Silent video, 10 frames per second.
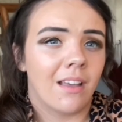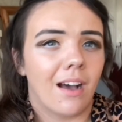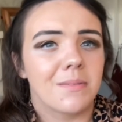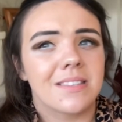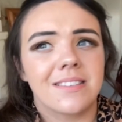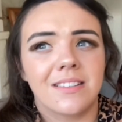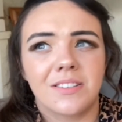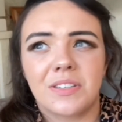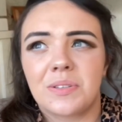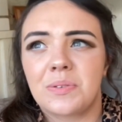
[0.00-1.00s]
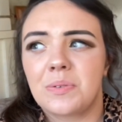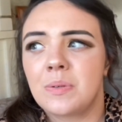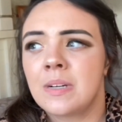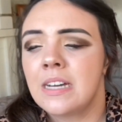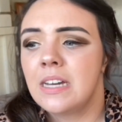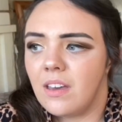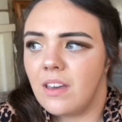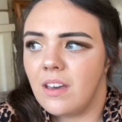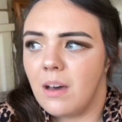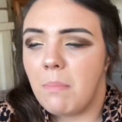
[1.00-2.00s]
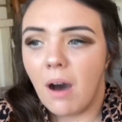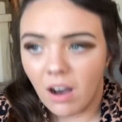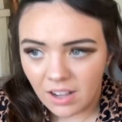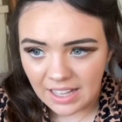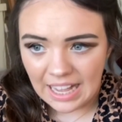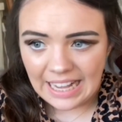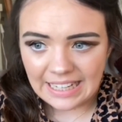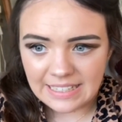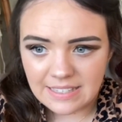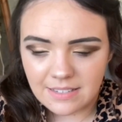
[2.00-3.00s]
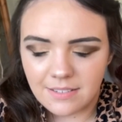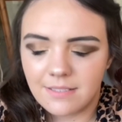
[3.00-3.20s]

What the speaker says: I was listening to a podcast,